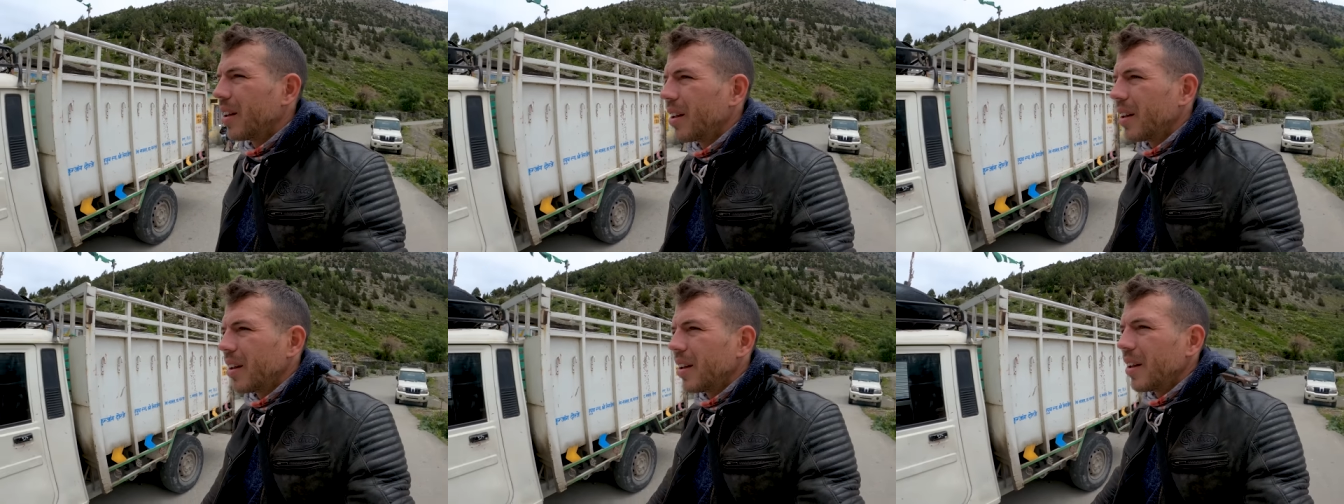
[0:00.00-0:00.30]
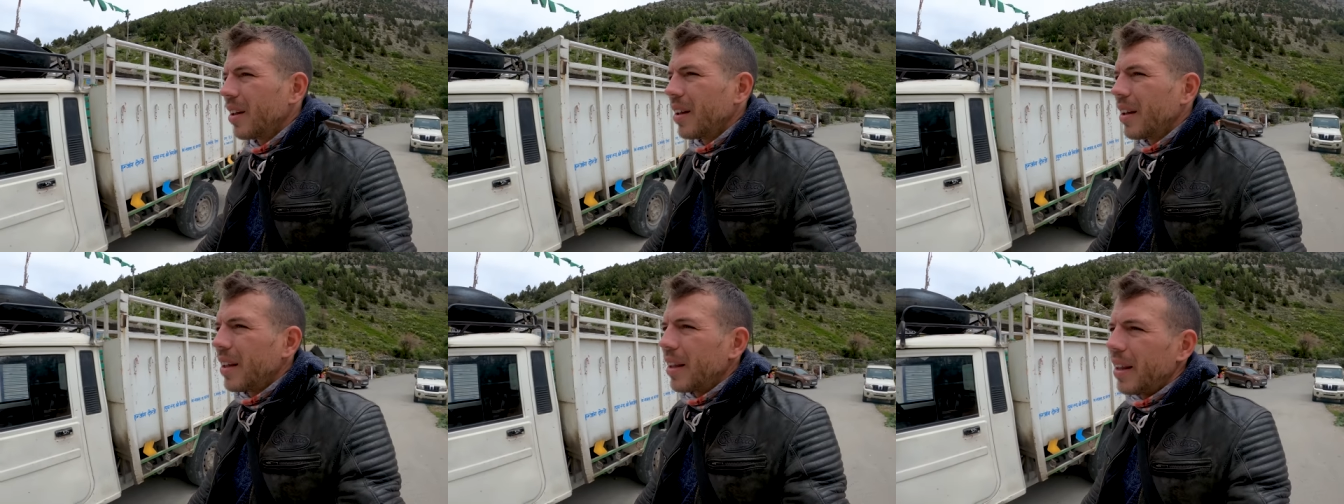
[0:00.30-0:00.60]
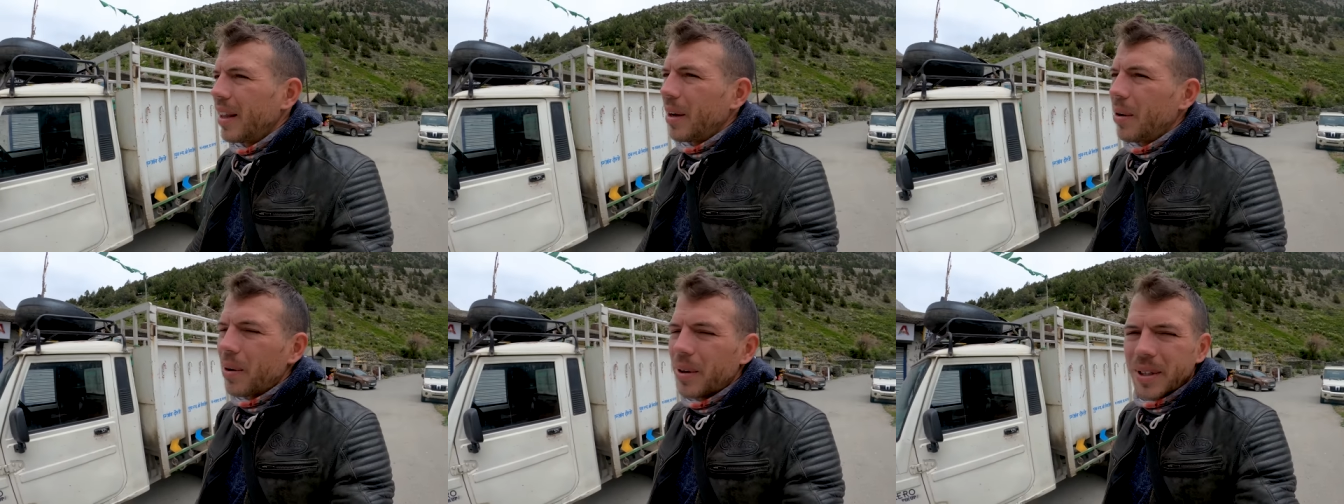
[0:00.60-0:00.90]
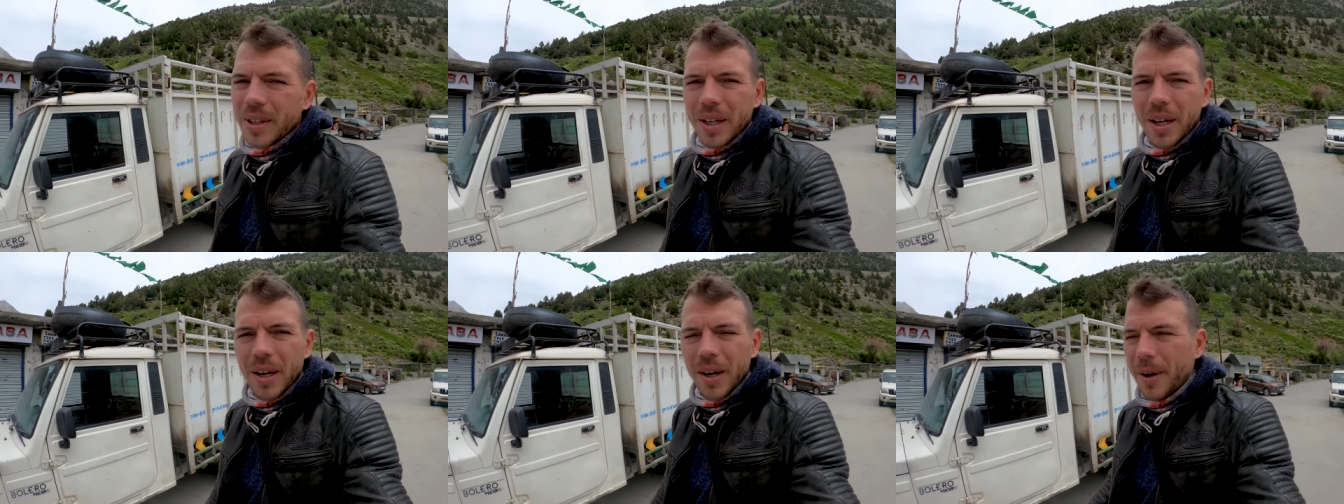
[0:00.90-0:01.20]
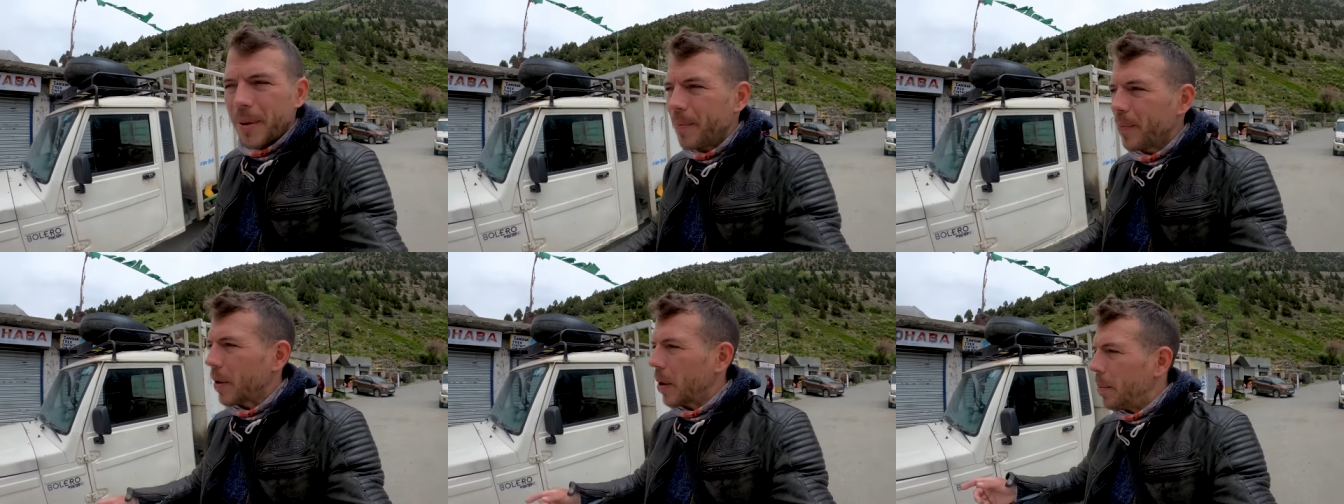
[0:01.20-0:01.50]
know. There was
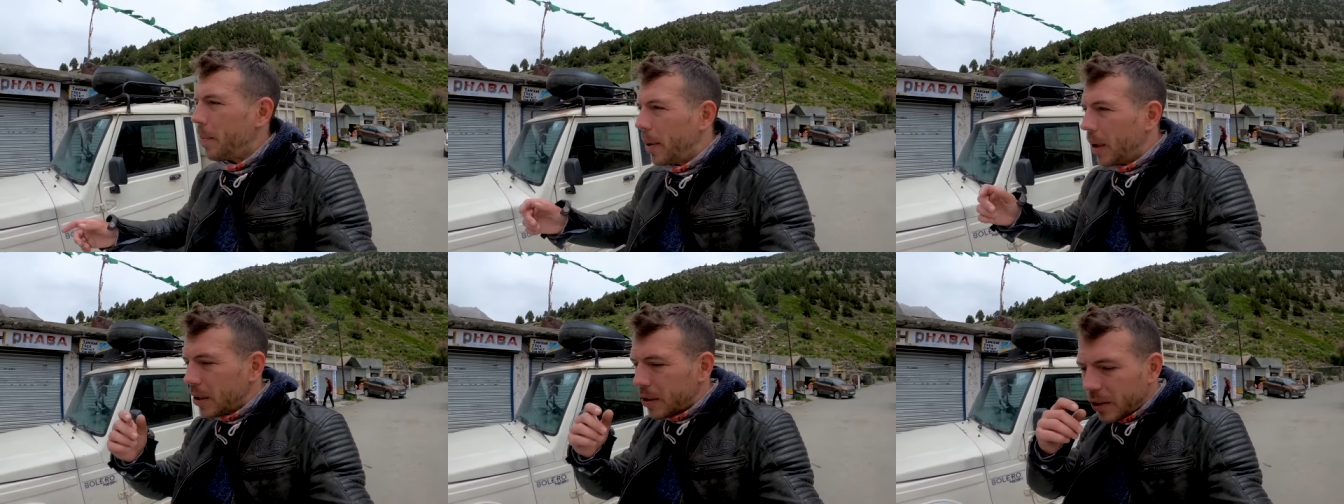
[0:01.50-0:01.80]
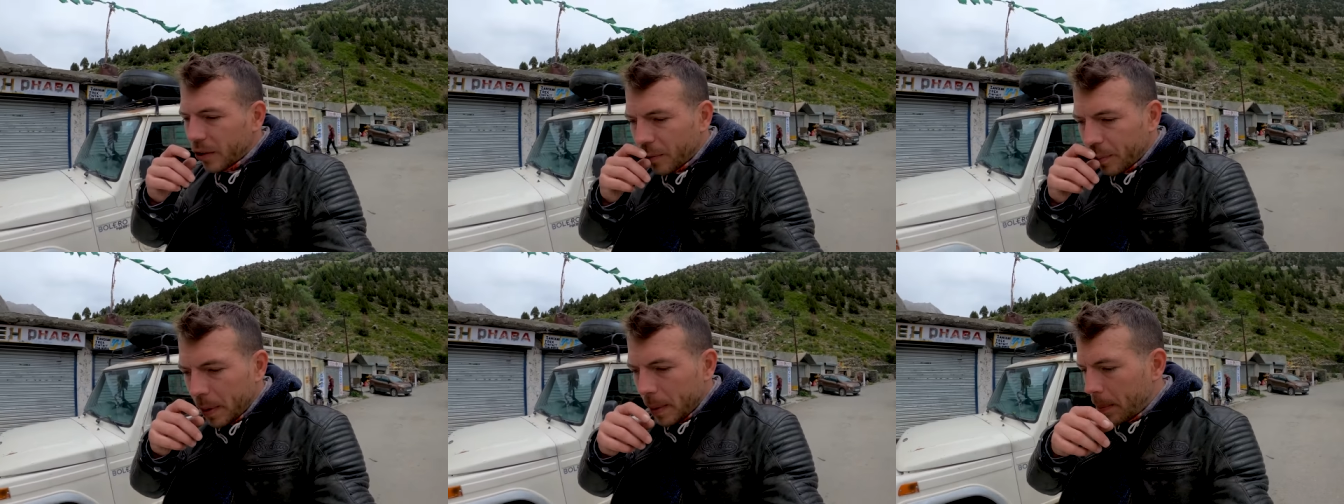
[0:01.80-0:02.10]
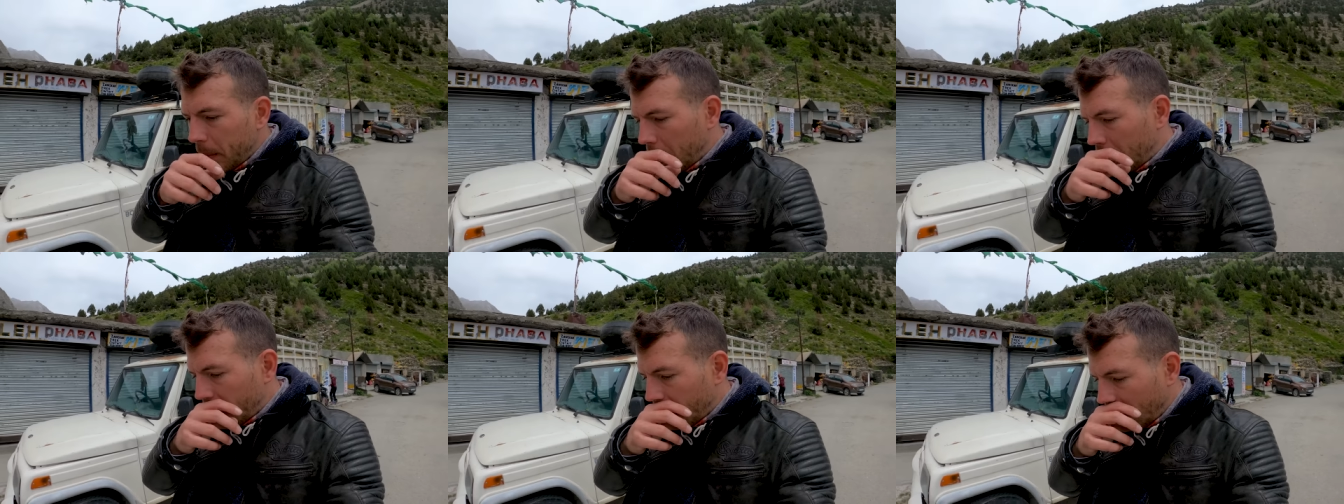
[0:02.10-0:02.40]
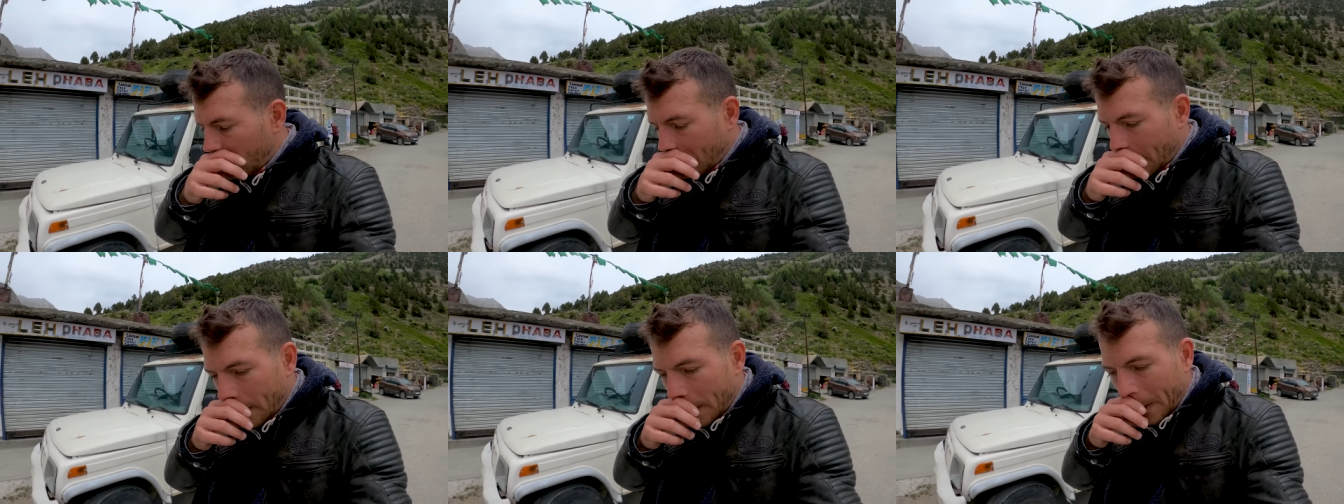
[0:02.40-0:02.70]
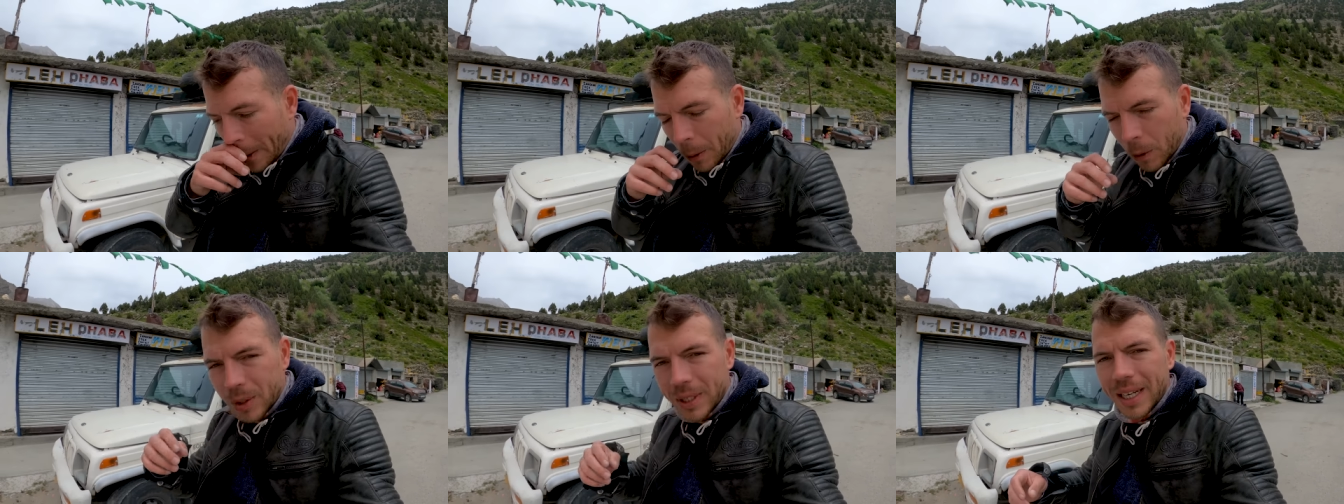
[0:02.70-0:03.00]
a bunch of people from
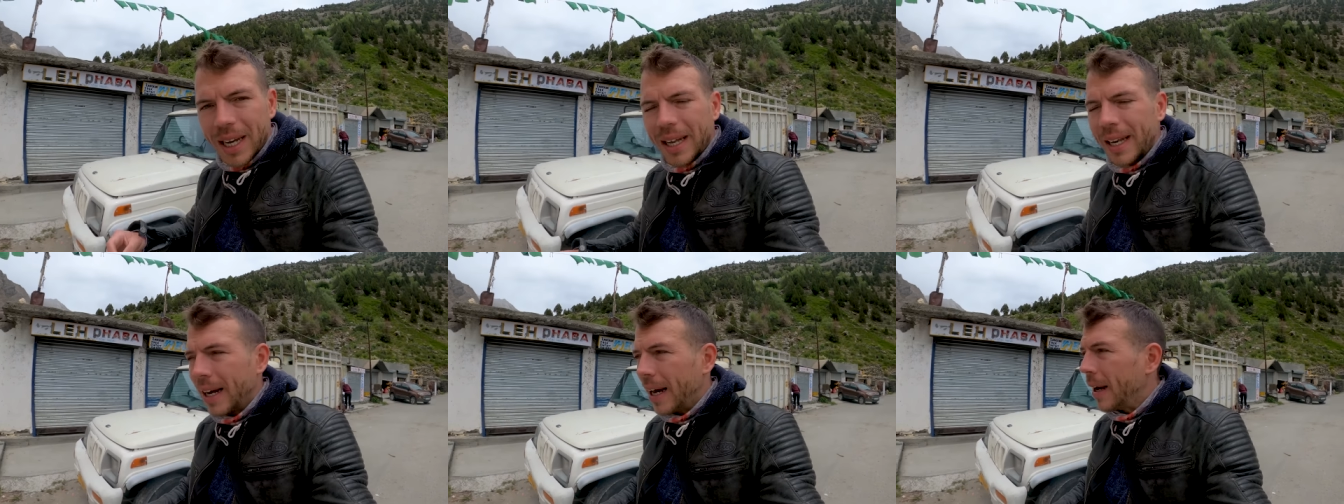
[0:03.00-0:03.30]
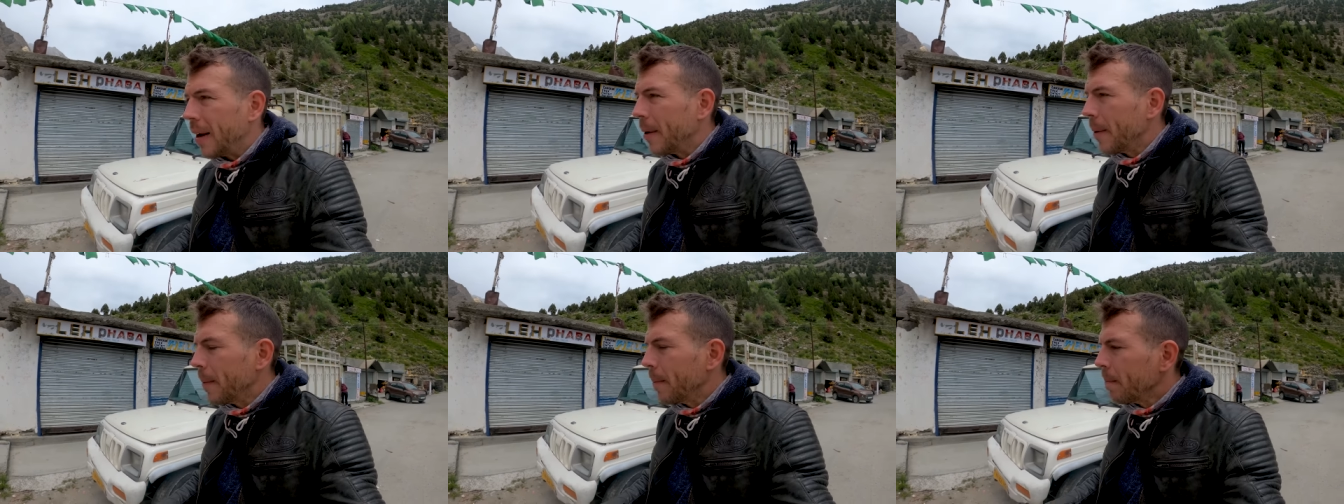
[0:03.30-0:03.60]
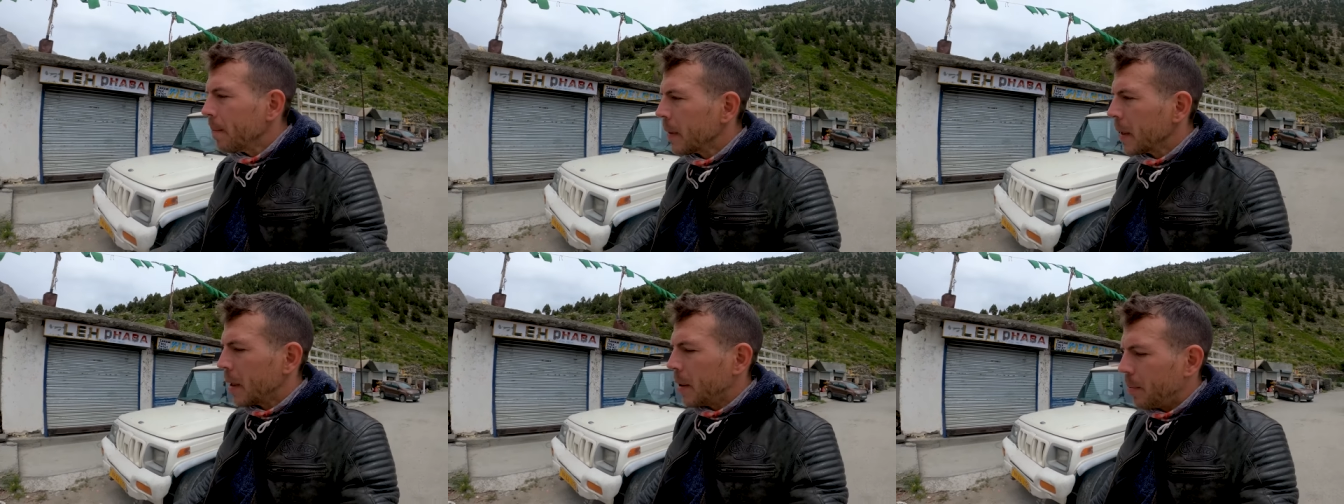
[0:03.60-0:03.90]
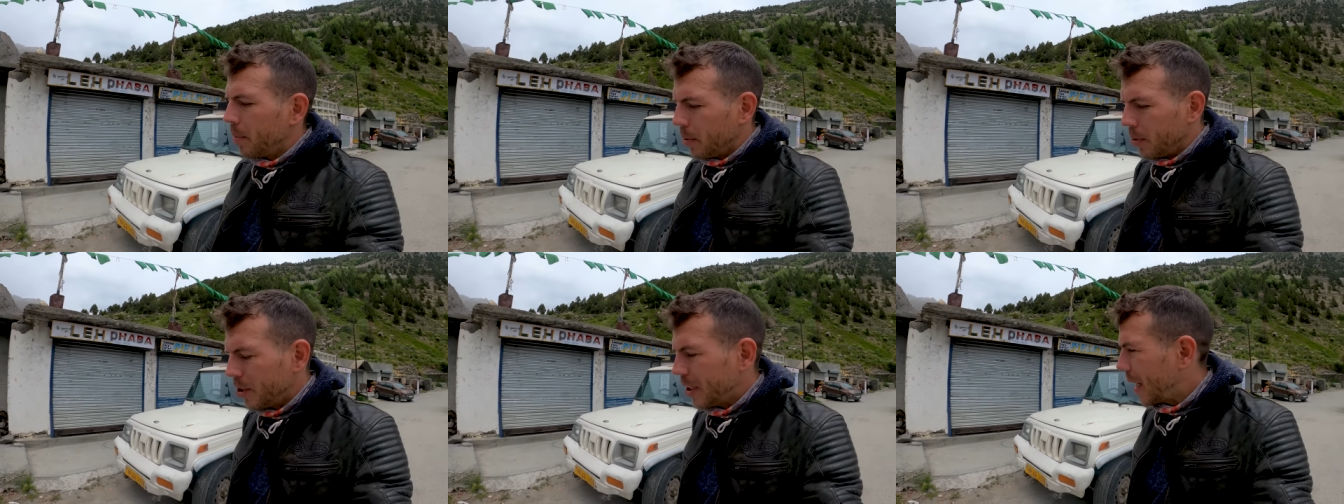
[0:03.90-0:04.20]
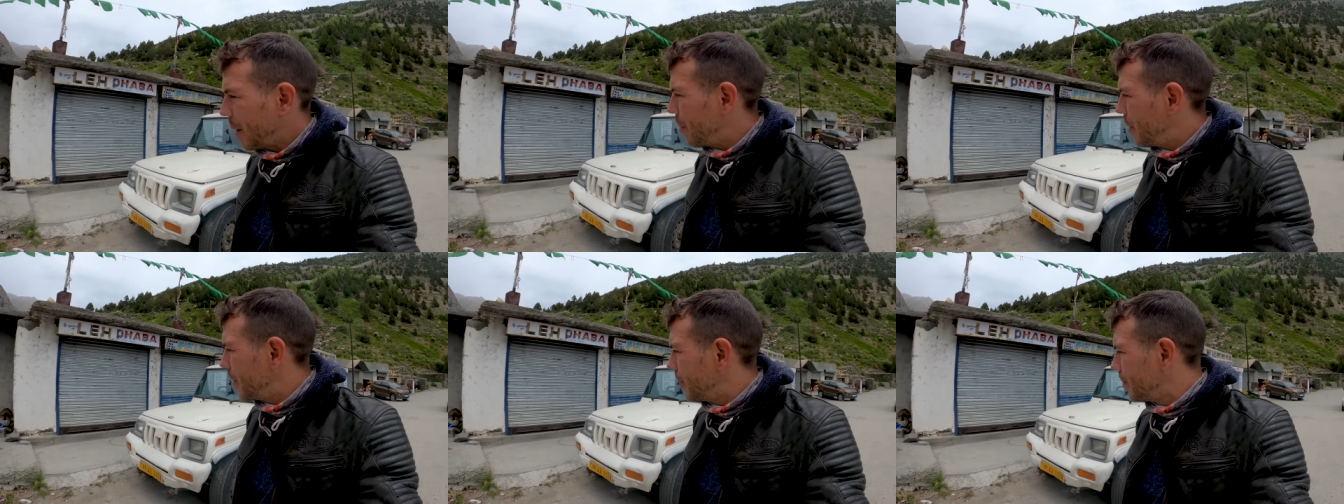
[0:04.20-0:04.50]
Ludhiana,
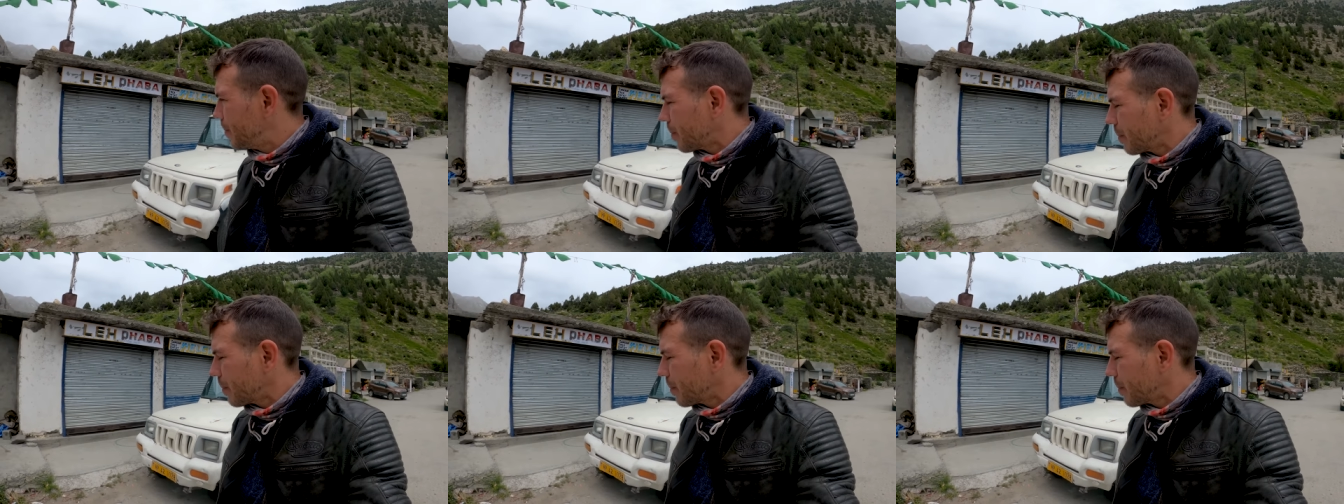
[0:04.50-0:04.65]
Punjab.